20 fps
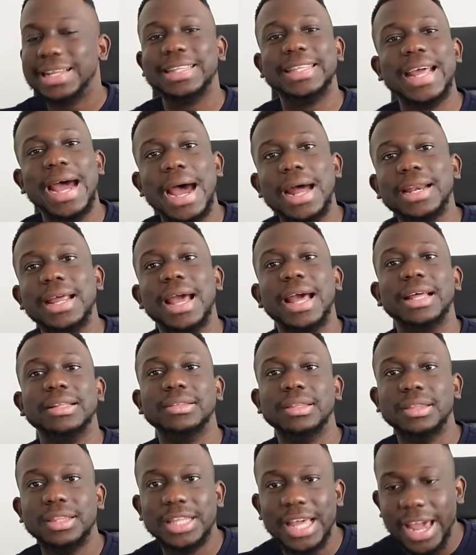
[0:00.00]

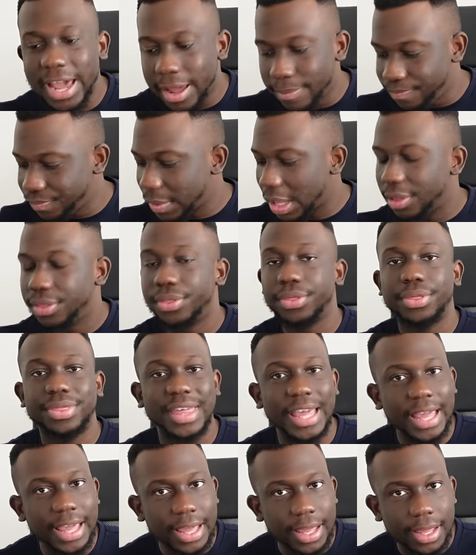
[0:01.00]
that damn
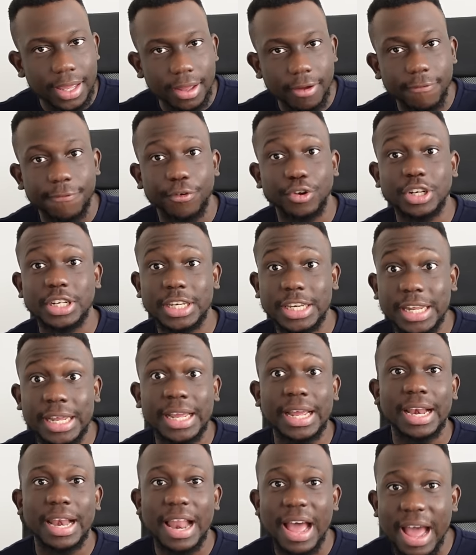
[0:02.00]
thing for
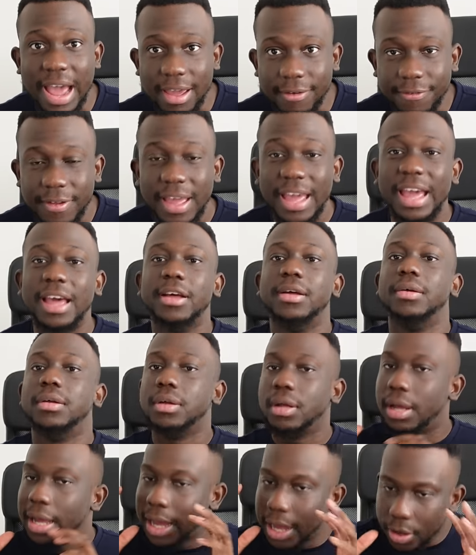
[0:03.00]
dear life
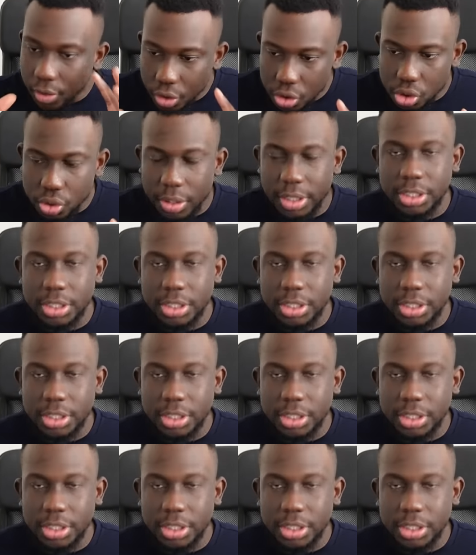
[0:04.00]
i also